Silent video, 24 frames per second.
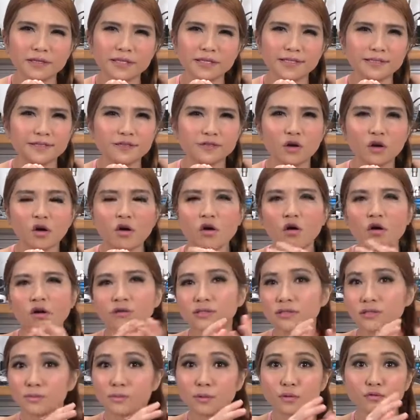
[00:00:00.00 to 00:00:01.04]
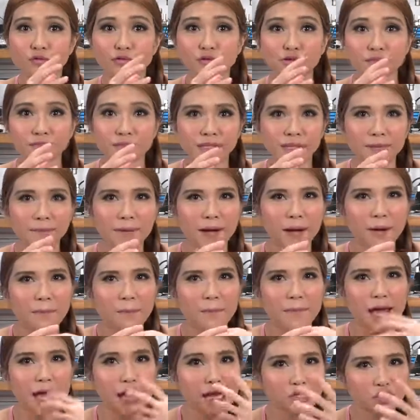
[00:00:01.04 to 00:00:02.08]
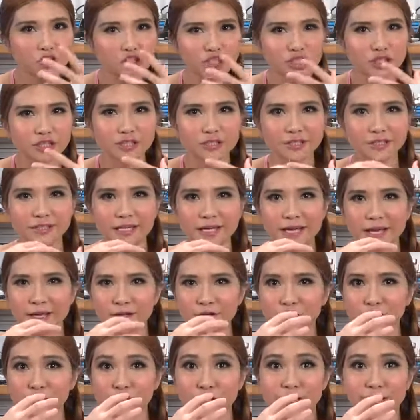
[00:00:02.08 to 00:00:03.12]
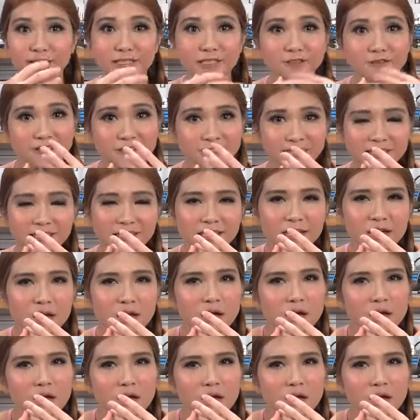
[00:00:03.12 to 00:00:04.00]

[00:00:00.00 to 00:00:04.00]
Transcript: It's all supposed to be about passion and creativity,